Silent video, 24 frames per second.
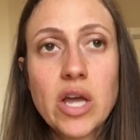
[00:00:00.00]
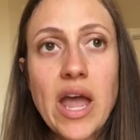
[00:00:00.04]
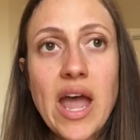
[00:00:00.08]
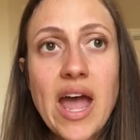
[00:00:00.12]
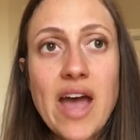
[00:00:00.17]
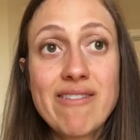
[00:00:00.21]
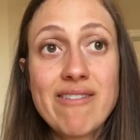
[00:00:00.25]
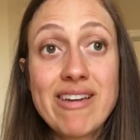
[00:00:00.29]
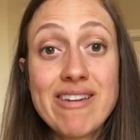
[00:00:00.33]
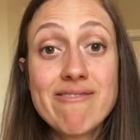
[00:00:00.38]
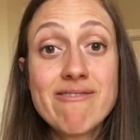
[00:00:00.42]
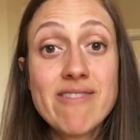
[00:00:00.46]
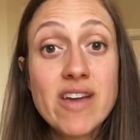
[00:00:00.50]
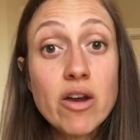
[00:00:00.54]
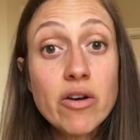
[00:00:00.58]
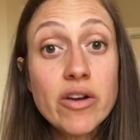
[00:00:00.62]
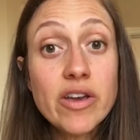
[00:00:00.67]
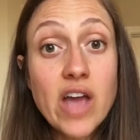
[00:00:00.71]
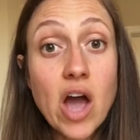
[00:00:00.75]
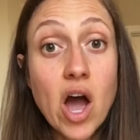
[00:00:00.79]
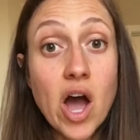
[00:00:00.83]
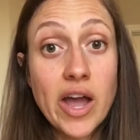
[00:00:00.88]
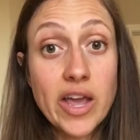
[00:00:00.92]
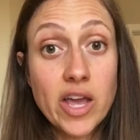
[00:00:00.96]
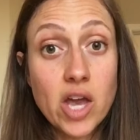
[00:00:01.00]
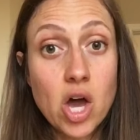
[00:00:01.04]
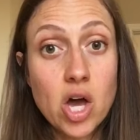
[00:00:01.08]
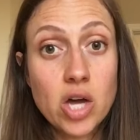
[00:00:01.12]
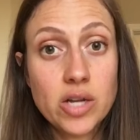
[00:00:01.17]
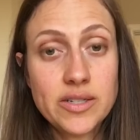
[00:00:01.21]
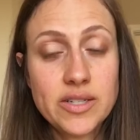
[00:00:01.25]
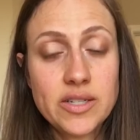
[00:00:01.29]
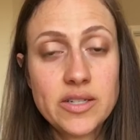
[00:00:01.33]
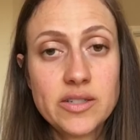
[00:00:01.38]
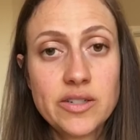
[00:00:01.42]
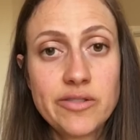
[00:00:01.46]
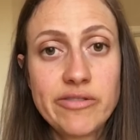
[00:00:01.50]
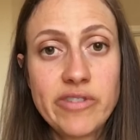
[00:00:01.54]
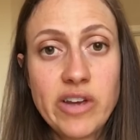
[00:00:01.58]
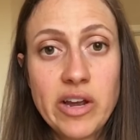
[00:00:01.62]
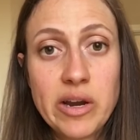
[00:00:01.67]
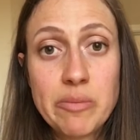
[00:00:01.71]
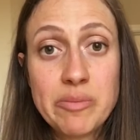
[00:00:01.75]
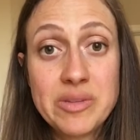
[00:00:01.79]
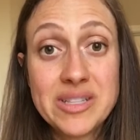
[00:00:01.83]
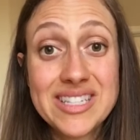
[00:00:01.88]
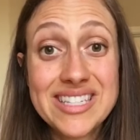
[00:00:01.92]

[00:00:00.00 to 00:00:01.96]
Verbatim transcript: have a very high content of vitamin